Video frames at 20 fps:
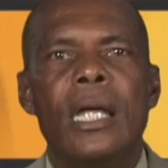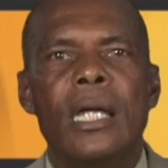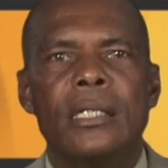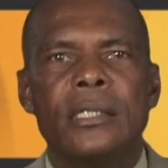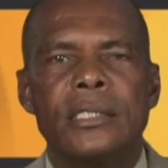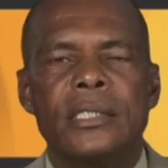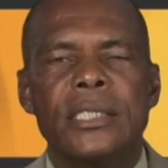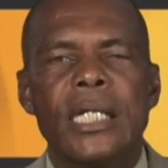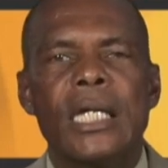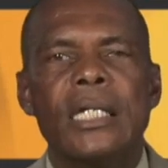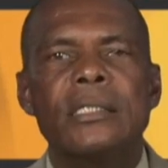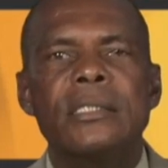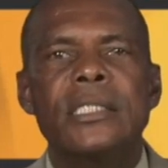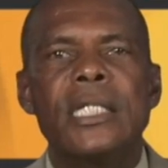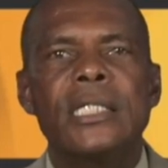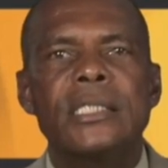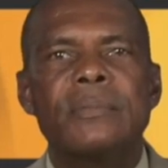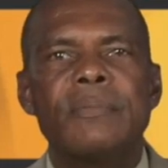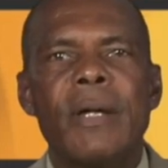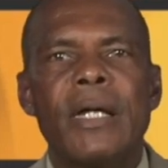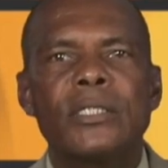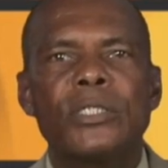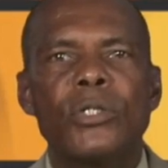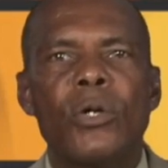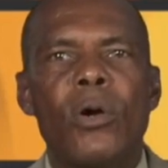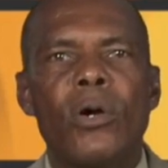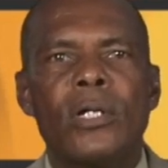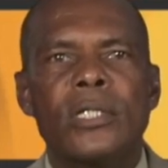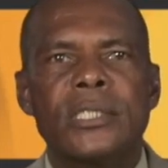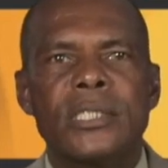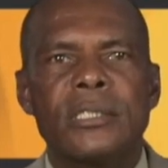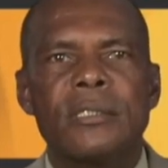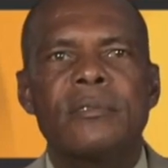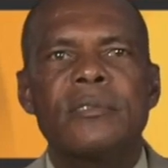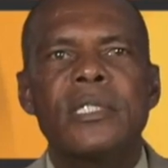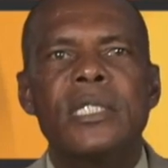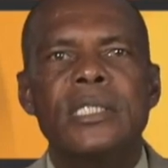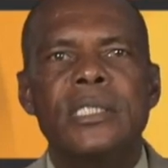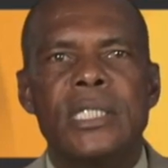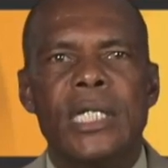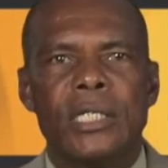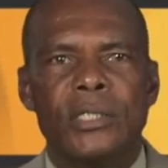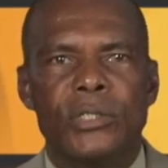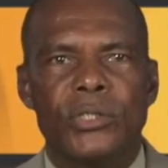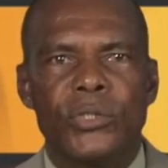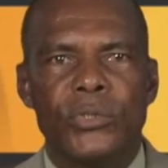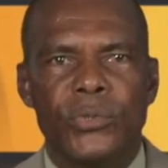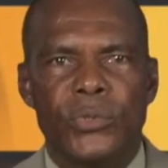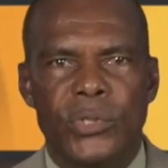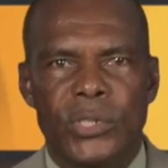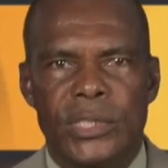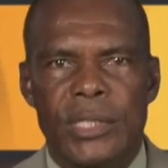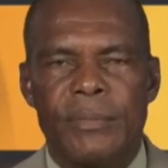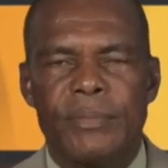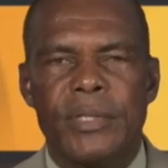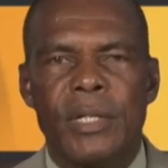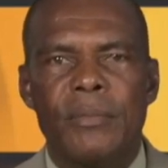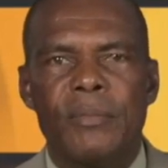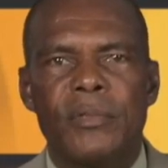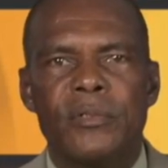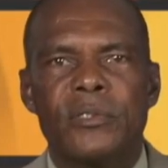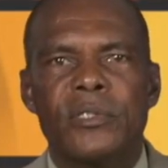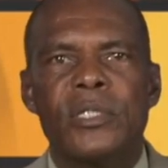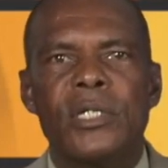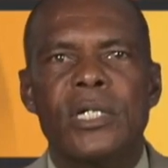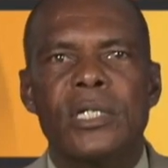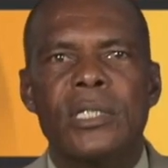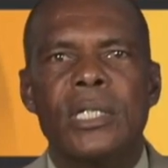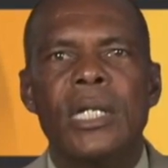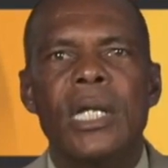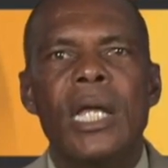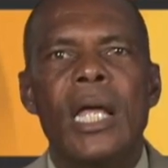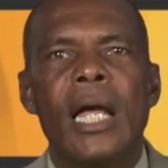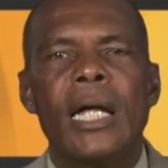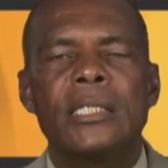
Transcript: and the second Test match August 30th to September 3rd